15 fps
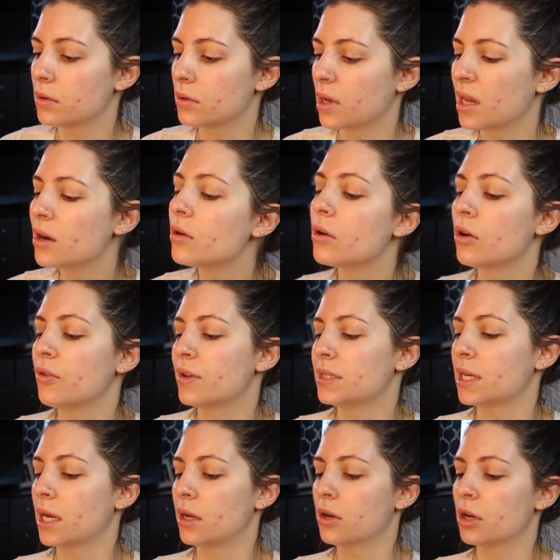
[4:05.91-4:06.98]
I don't know if it's
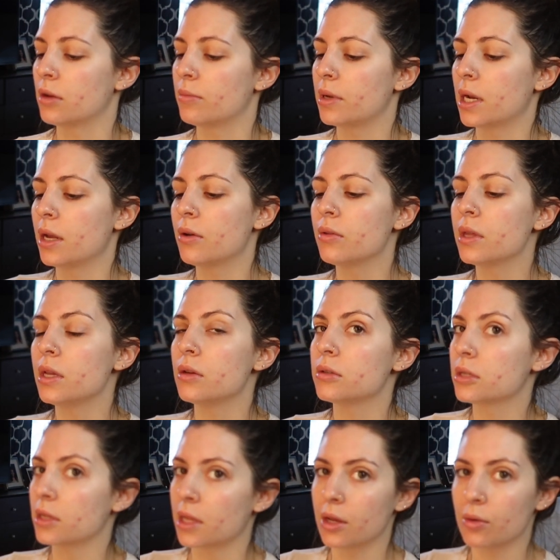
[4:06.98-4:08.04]
eye cream, but I only
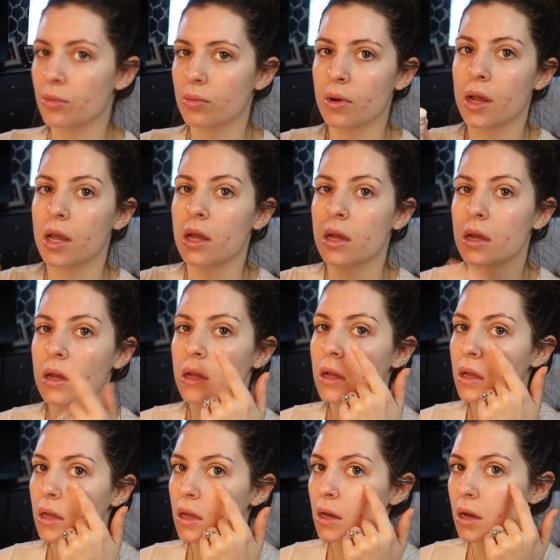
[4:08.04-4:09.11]
use it like right
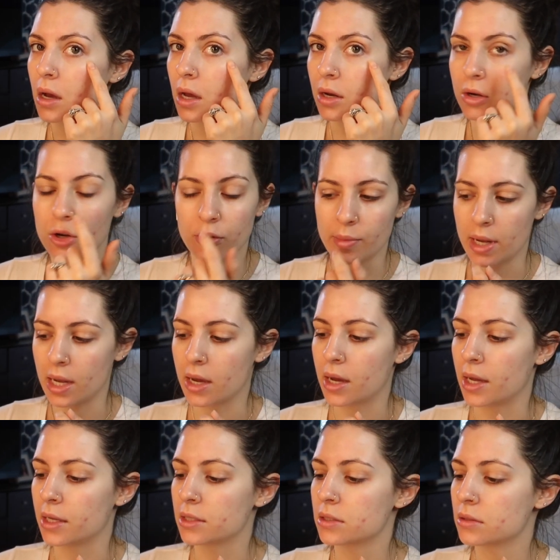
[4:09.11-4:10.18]
under my
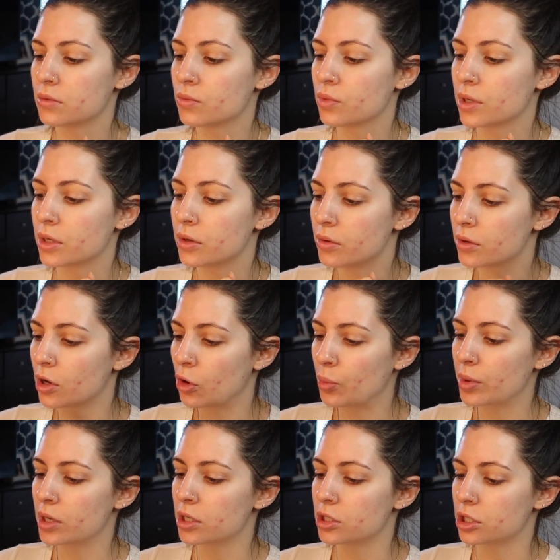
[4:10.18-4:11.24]
eyes. Renewed
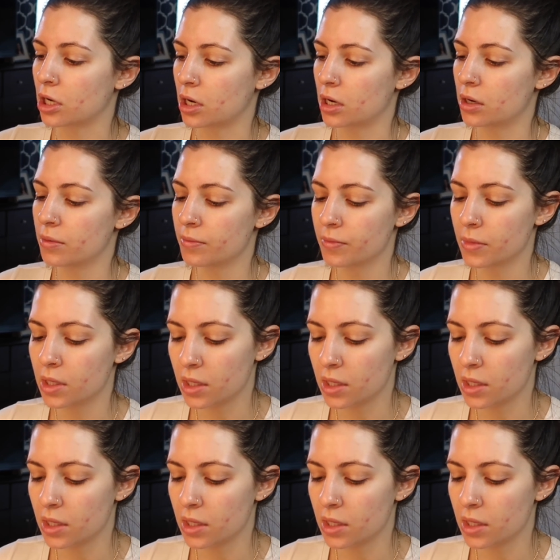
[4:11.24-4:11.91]
Hope in a Jar.